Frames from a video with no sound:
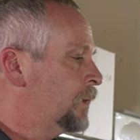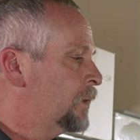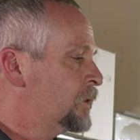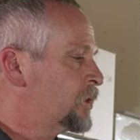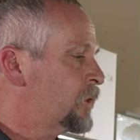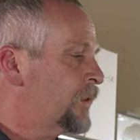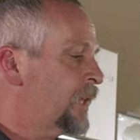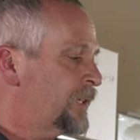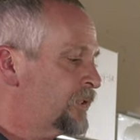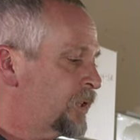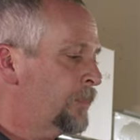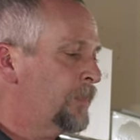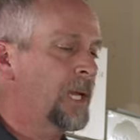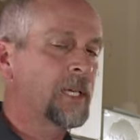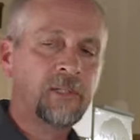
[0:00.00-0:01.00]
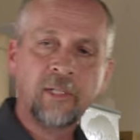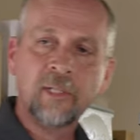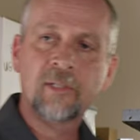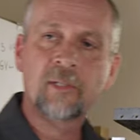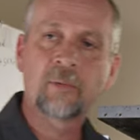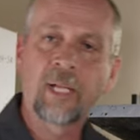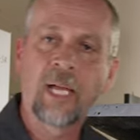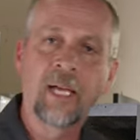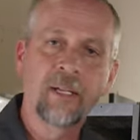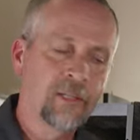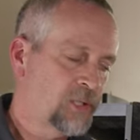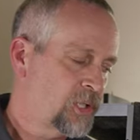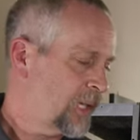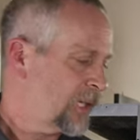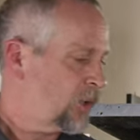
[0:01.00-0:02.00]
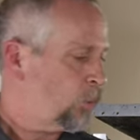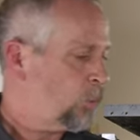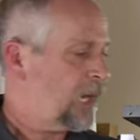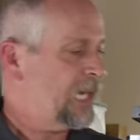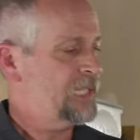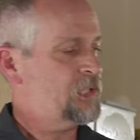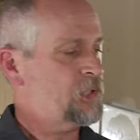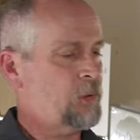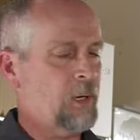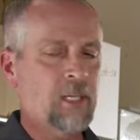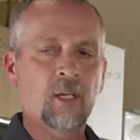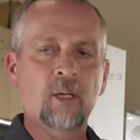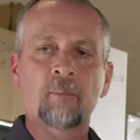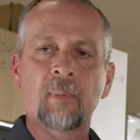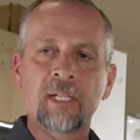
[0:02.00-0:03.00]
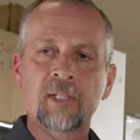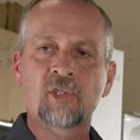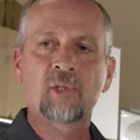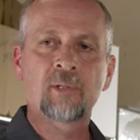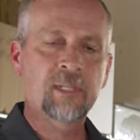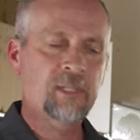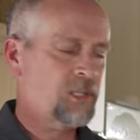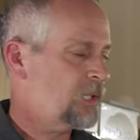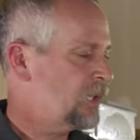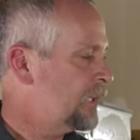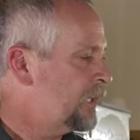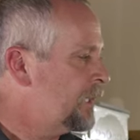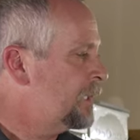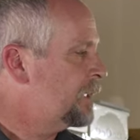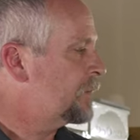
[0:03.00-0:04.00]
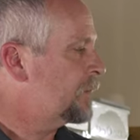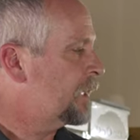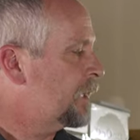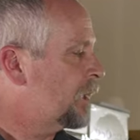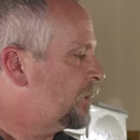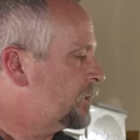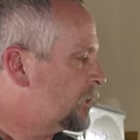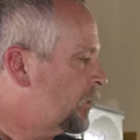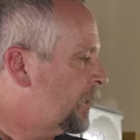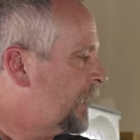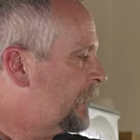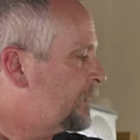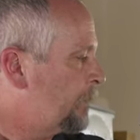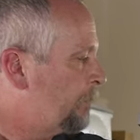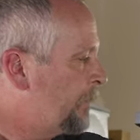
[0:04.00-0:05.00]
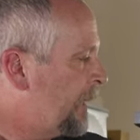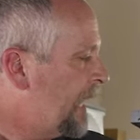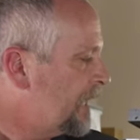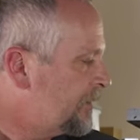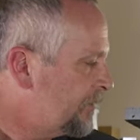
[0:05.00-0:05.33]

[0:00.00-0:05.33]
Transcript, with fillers: So that's the basics on how to check a Y strainer, make sure it's clean, then also how to back